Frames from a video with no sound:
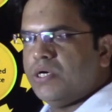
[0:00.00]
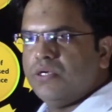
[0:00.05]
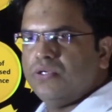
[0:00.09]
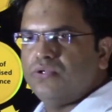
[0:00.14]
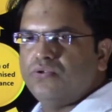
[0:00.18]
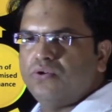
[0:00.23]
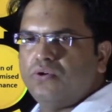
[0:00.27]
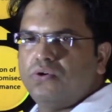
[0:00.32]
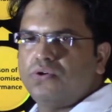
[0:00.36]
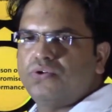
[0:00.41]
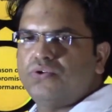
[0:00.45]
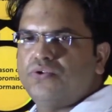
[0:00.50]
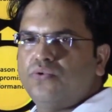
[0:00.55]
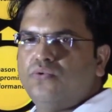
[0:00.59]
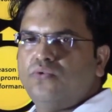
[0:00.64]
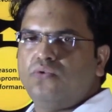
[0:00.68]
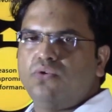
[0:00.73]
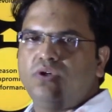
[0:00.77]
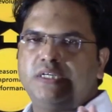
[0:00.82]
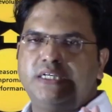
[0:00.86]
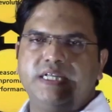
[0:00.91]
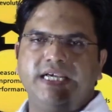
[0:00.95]
So
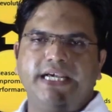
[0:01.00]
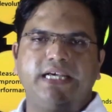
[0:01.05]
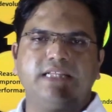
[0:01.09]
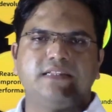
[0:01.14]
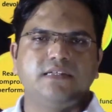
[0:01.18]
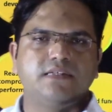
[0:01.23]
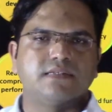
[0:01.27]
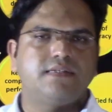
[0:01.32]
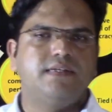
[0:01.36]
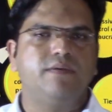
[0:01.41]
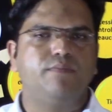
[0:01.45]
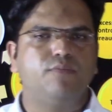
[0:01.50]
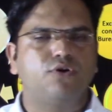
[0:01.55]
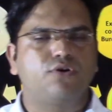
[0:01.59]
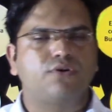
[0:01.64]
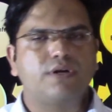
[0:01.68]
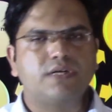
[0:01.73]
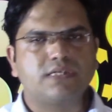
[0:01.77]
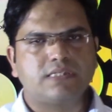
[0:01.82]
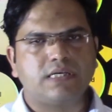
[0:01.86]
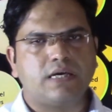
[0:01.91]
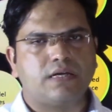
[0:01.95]
to take this
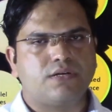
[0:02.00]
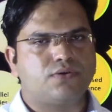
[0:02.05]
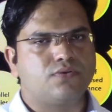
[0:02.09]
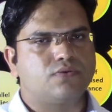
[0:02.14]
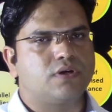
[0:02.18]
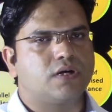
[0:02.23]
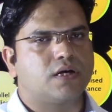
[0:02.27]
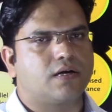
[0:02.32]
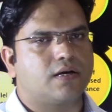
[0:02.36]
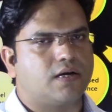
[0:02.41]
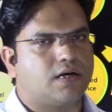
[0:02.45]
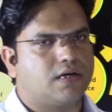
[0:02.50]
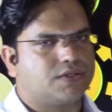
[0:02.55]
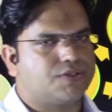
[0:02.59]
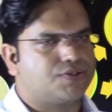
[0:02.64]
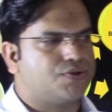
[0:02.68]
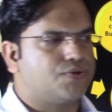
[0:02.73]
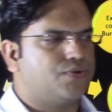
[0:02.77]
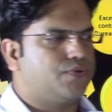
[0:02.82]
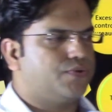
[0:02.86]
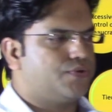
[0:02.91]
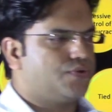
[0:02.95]
democracy to the
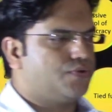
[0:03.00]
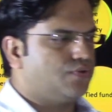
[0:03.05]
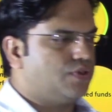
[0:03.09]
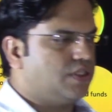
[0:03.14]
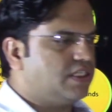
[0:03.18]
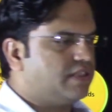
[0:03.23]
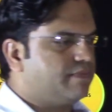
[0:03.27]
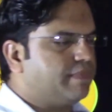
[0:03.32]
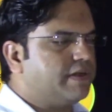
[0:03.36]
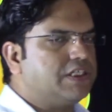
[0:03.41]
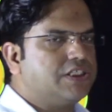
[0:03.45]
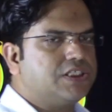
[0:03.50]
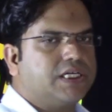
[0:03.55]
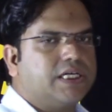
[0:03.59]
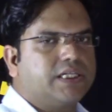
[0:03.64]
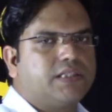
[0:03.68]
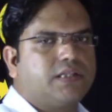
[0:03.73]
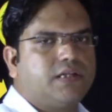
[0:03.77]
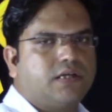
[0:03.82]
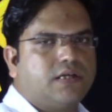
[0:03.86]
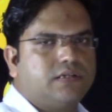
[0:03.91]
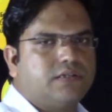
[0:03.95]
grassroots, to this
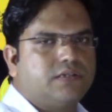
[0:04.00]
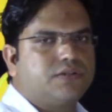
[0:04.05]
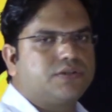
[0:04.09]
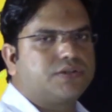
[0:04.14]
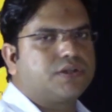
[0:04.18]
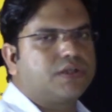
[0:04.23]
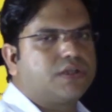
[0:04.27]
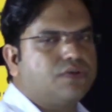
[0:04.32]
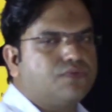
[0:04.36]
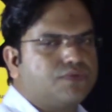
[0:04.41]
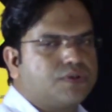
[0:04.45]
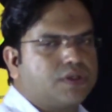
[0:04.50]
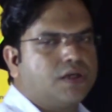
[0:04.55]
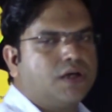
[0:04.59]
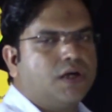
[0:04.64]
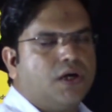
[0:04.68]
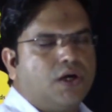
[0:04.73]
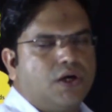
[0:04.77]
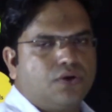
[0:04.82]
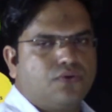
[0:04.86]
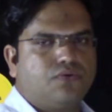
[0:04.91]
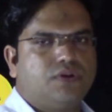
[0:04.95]
Panchayati Raj institution,
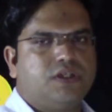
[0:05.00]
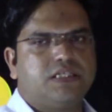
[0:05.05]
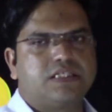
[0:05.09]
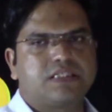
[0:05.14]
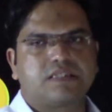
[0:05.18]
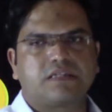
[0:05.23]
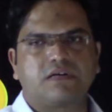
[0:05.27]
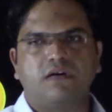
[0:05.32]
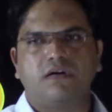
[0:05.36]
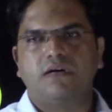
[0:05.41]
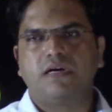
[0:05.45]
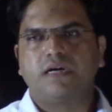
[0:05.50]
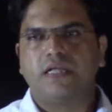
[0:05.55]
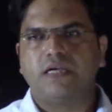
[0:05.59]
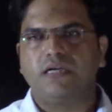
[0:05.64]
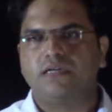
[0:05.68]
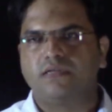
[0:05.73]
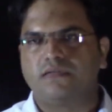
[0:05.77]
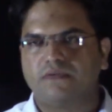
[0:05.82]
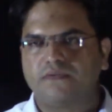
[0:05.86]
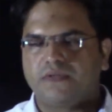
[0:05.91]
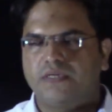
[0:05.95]
to this third
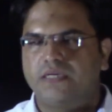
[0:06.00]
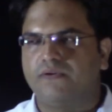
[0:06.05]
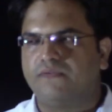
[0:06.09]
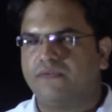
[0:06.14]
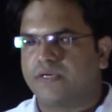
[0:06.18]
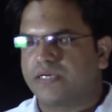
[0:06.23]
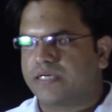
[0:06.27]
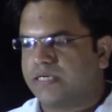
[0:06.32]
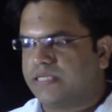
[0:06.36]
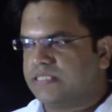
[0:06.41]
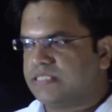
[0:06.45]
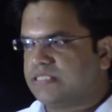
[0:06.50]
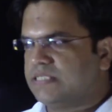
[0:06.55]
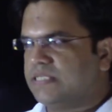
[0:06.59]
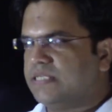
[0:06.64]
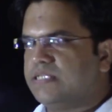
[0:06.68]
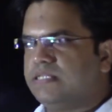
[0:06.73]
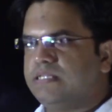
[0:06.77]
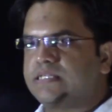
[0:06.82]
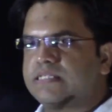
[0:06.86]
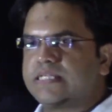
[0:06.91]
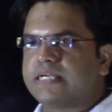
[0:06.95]
tier of governance.
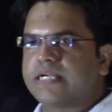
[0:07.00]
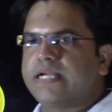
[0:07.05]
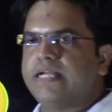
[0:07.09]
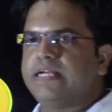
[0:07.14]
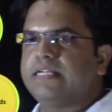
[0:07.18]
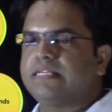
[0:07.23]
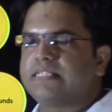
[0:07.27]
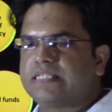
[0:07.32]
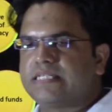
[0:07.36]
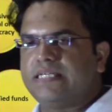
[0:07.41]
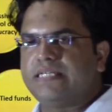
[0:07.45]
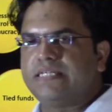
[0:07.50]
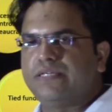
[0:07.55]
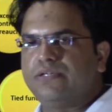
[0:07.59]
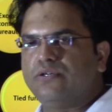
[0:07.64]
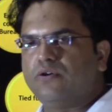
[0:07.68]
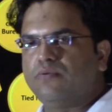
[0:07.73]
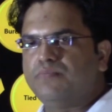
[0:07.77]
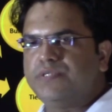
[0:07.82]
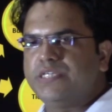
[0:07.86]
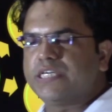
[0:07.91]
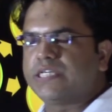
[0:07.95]
Then the second stated
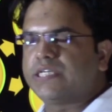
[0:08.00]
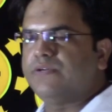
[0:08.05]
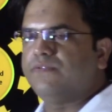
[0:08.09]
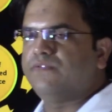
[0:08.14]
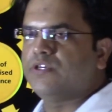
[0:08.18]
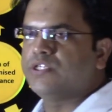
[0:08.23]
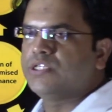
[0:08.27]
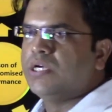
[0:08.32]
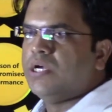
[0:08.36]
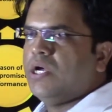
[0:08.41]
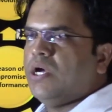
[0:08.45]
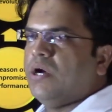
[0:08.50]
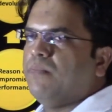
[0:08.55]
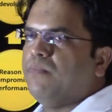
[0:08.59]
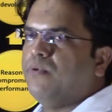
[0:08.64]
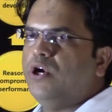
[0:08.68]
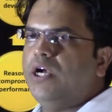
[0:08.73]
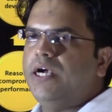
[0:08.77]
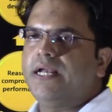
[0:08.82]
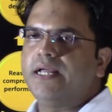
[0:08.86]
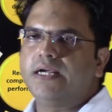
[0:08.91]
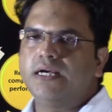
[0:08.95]
objective was
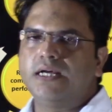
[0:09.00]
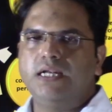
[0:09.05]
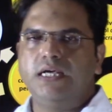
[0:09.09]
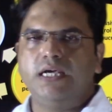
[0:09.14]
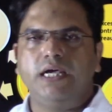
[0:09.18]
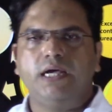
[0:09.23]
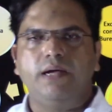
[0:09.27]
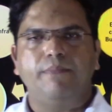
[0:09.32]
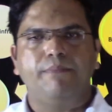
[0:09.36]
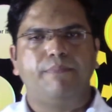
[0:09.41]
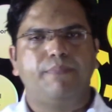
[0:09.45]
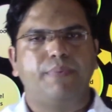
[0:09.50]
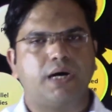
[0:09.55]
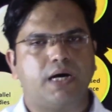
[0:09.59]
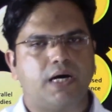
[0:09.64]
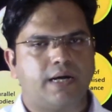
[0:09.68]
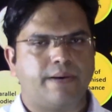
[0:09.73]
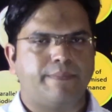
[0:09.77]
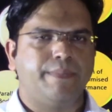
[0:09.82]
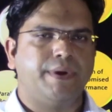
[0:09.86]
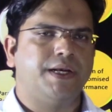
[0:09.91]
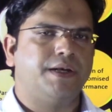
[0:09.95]
political
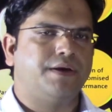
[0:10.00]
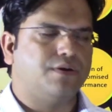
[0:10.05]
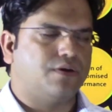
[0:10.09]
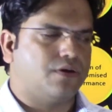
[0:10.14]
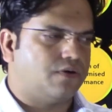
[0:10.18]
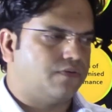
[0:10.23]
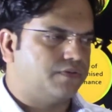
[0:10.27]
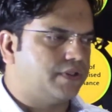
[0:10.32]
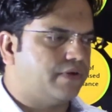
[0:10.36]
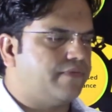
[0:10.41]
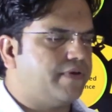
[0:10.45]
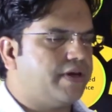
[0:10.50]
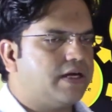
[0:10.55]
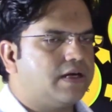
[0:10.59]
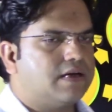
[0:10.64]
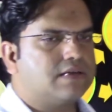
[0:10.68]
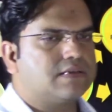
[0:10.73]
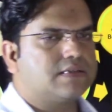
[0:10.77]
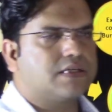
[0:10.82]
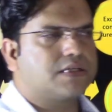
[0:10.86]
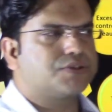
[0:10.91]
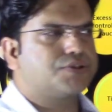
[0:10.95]
empowerment of the weaker
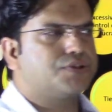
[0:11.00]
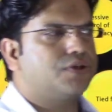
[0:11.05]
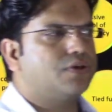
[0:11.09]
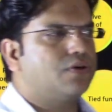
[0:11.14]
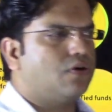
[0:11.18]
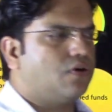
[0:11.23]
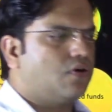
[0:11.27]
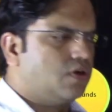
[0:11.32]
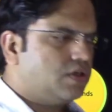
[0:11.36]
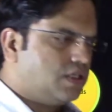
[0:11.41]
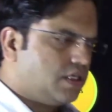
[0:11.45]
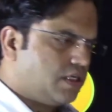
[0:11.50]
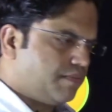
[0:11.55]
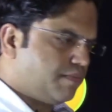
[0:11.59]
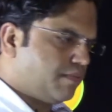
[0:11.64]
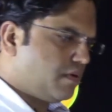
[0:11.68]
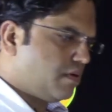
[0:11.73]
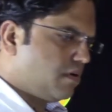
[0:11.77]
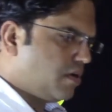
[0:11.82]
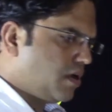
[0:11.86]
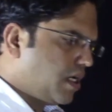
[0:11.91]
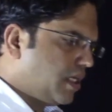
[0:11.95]
section or the
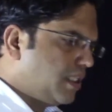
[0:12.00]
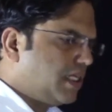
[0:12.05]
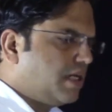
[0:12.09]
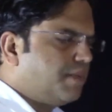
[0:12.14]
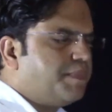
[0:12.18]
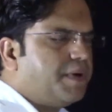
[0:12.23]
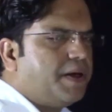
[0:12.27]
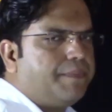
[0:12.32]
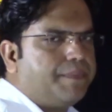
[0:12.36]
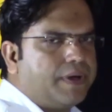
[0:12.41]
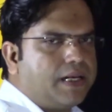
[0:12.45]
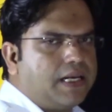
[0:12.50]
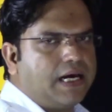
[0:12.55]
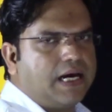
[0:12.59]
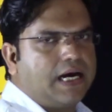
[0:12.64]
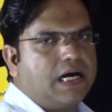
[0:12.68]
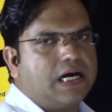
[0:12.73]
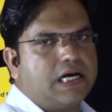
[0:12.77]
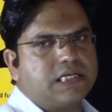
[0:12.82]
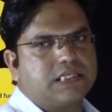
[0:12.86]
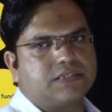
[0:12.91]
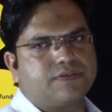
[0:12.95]
other people
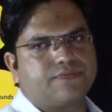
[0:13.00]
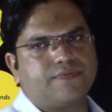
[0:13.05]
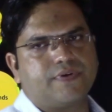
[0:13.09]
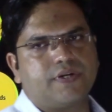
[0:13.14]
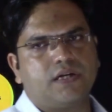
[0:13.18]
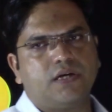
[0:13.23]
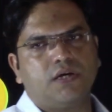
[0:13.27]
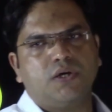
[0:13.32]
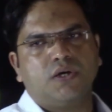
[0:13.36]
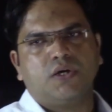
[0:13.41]
as well.